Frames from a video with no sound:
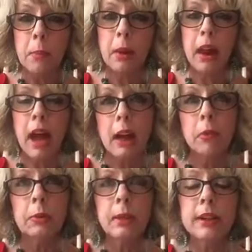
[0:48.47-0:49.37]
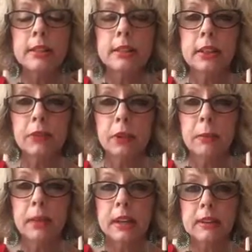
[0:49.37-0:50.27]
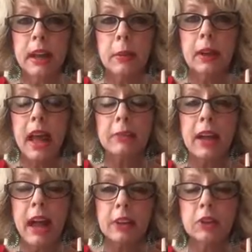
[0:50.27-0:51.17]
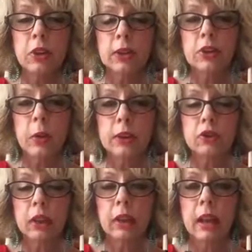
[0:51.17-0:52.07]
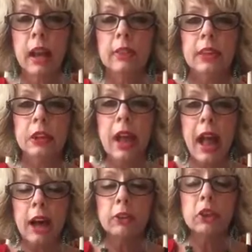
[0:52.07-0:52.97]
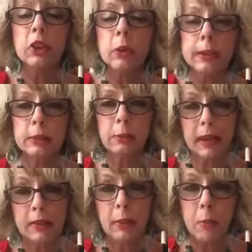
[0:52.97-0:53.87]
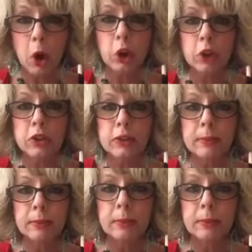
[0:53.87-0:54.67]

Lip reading: But I would beg to differ, because I would have to ask you this question. Then how do you explain the martyrs?